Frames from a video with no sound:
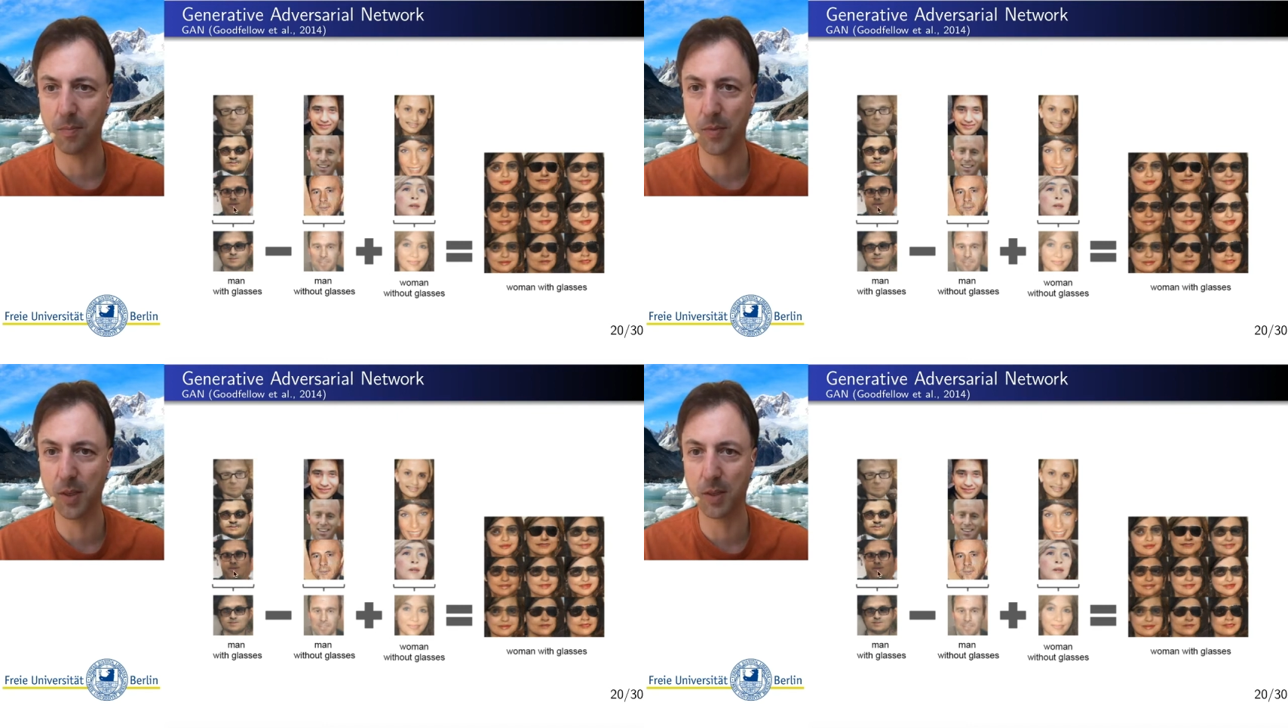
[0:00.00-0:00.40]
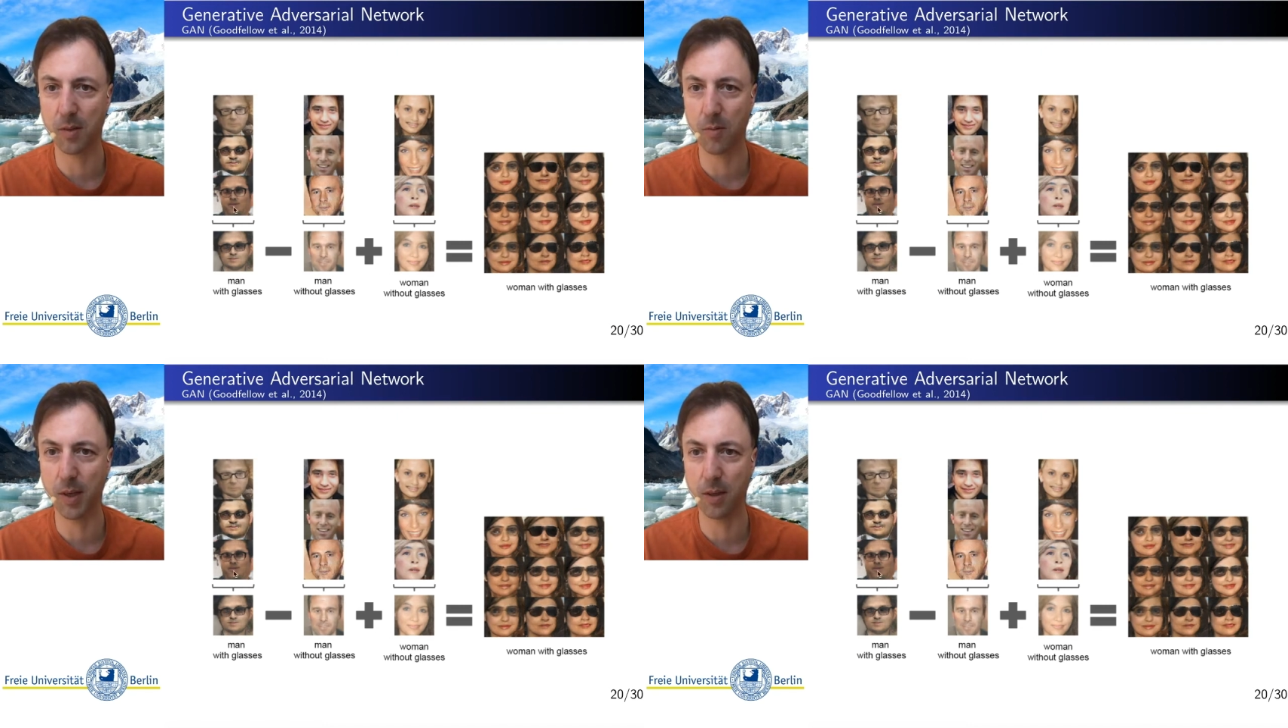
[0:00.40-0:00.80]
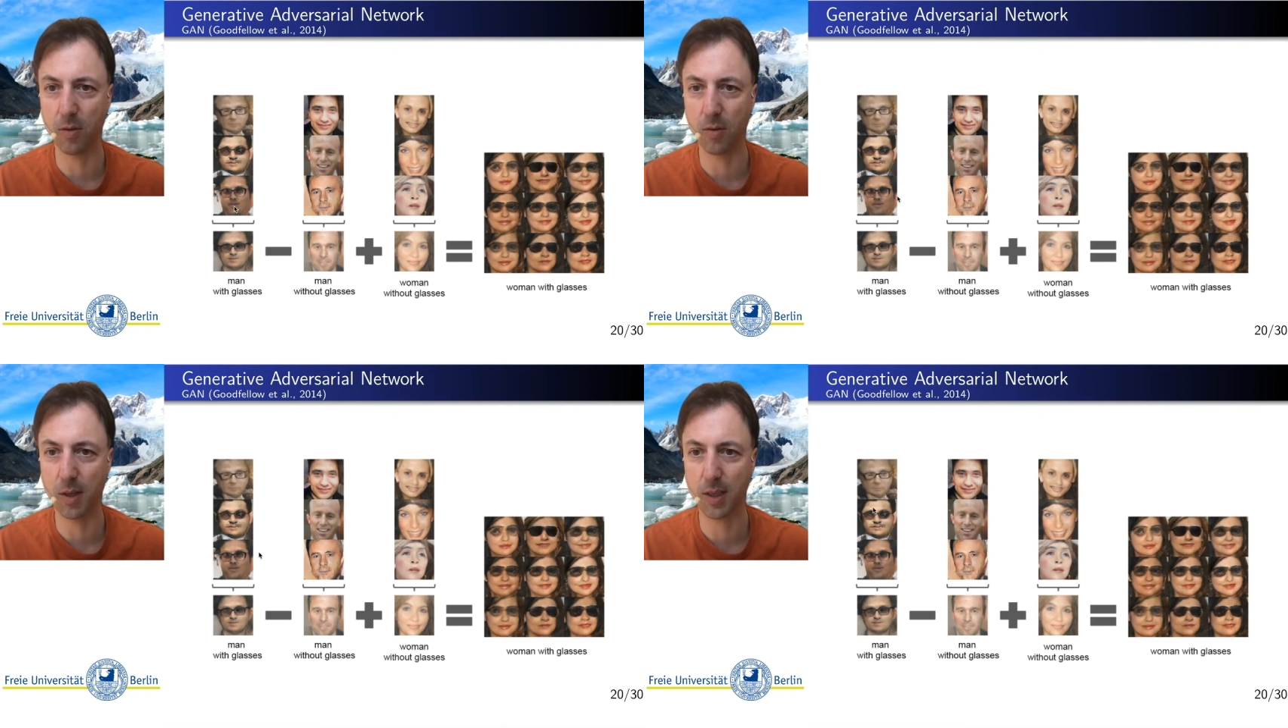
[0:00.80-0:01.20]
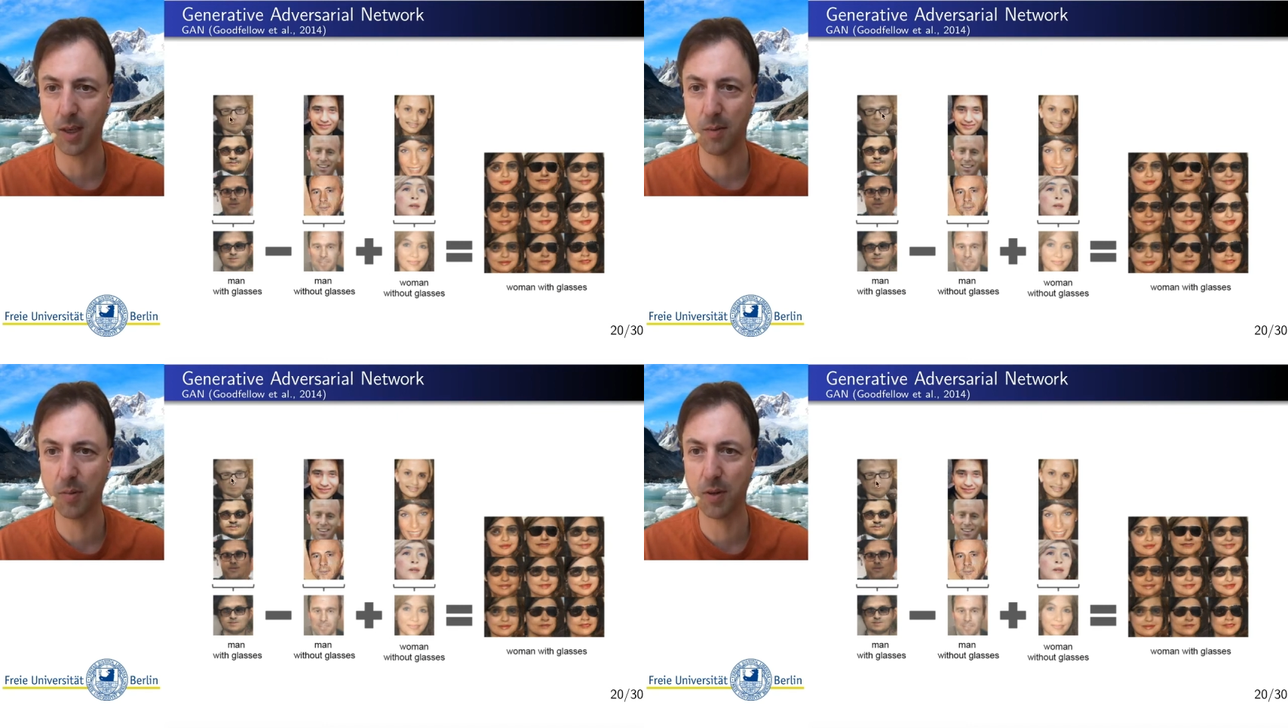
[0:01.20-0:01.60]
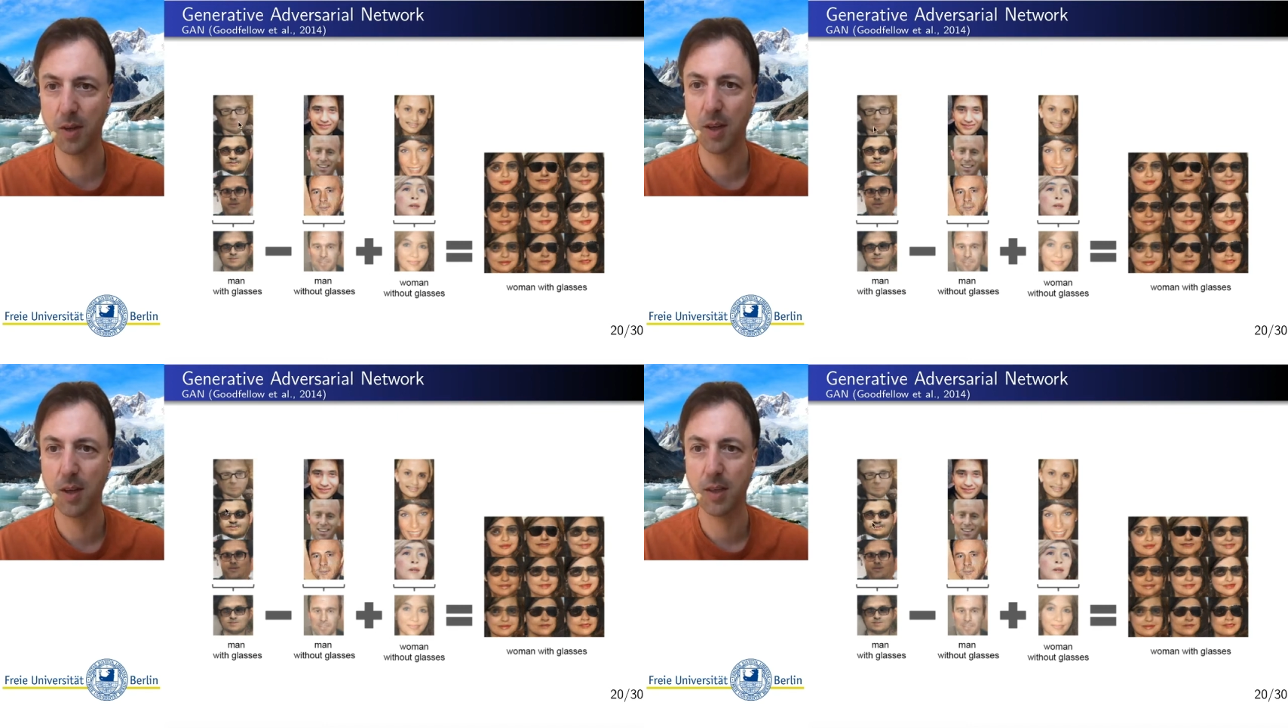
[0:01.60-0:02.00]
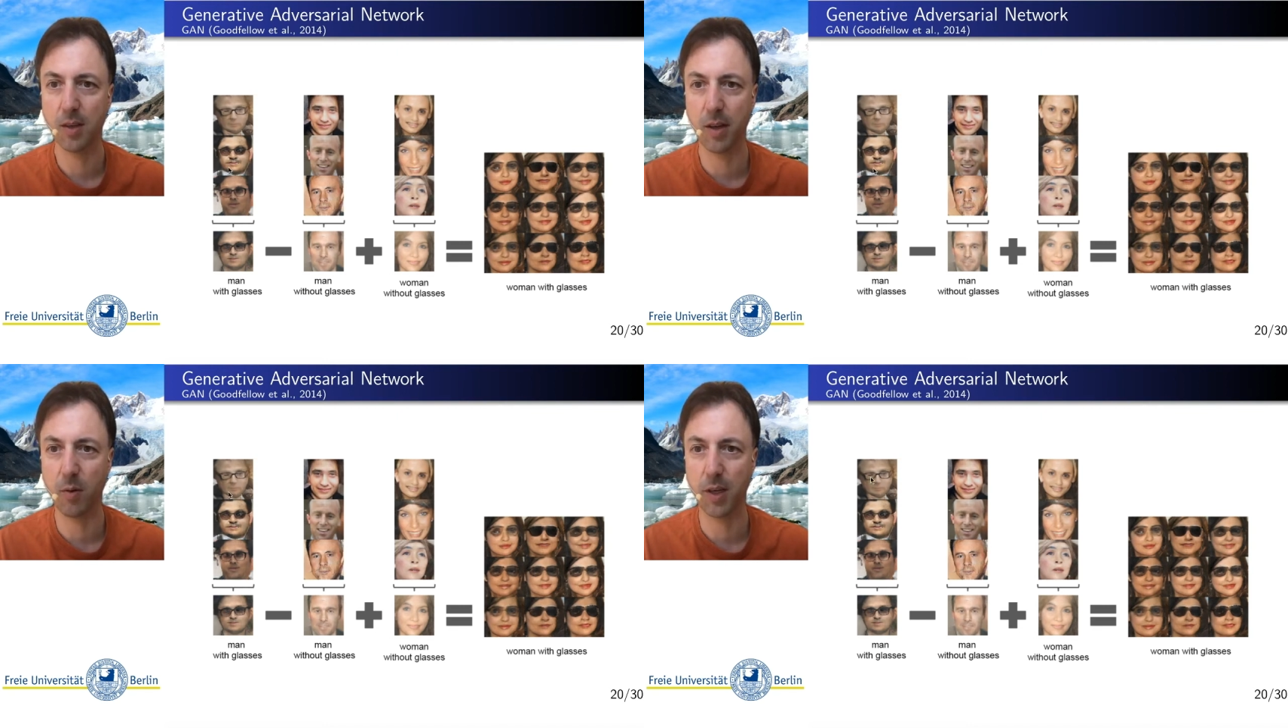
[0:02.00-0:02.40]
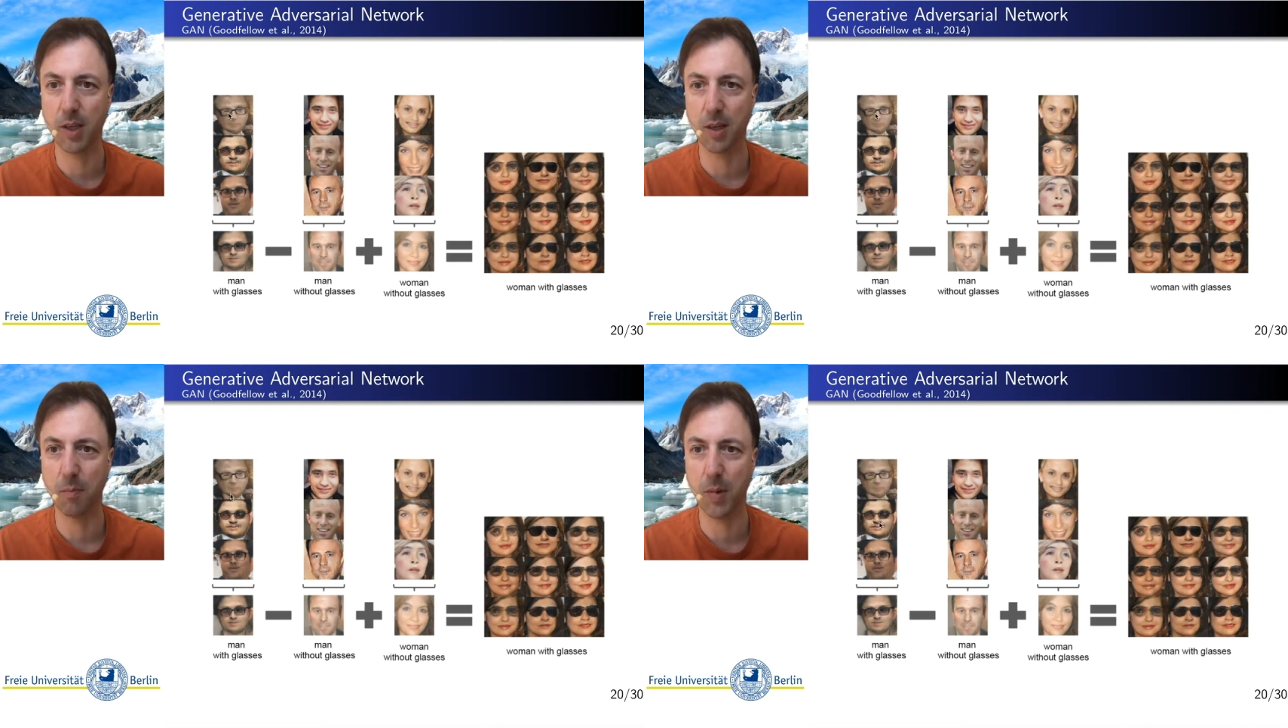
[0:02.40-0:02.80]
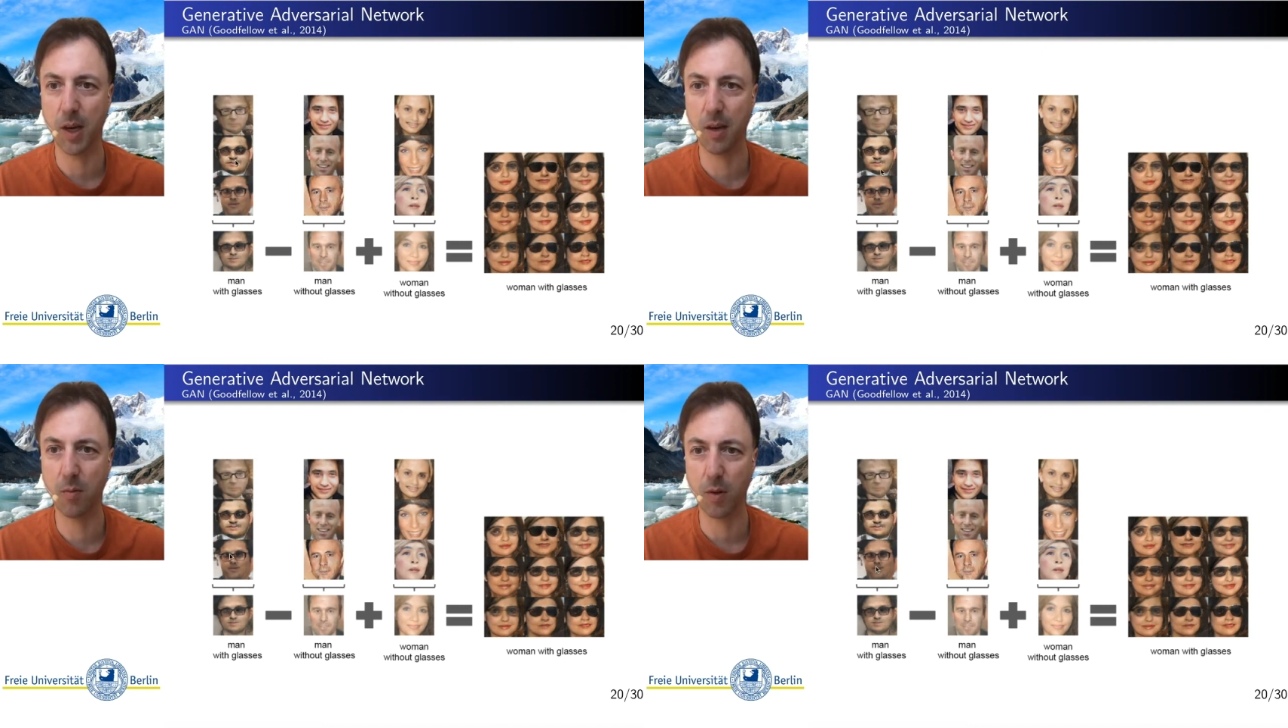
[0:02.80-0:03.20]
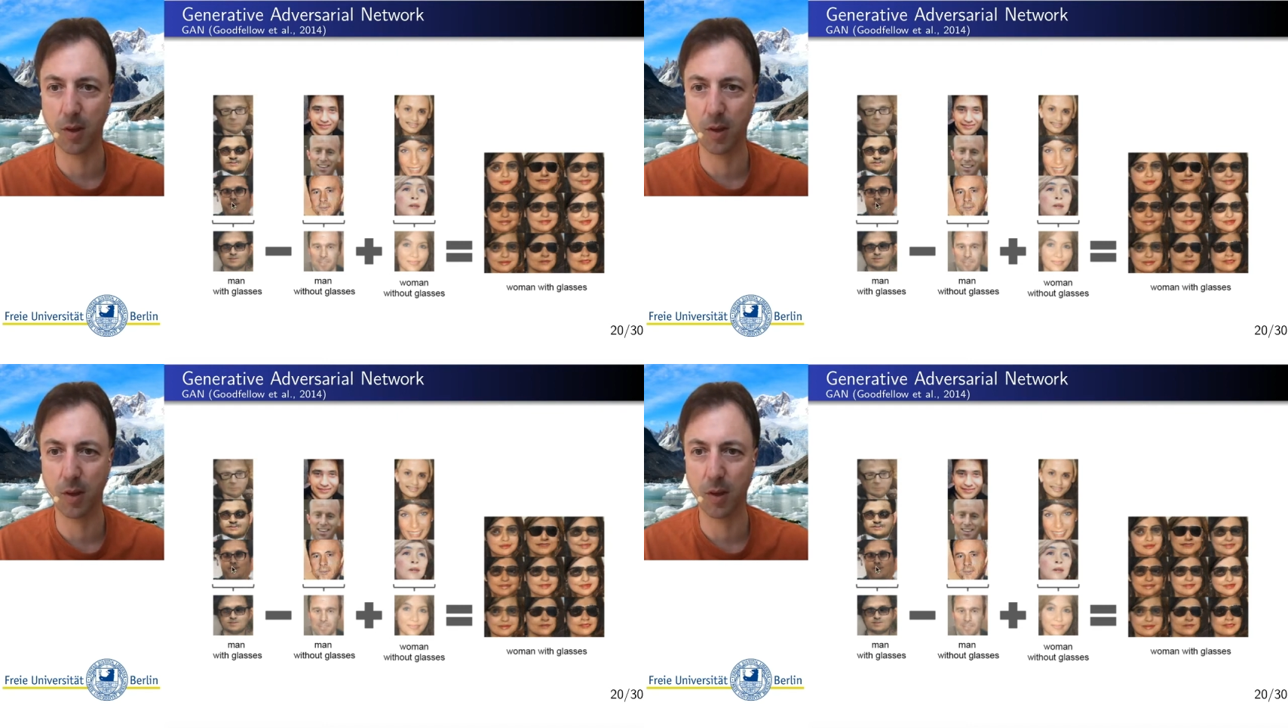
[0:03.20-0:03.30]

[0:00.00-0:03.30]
this is quite an old example. So anyway, these are men with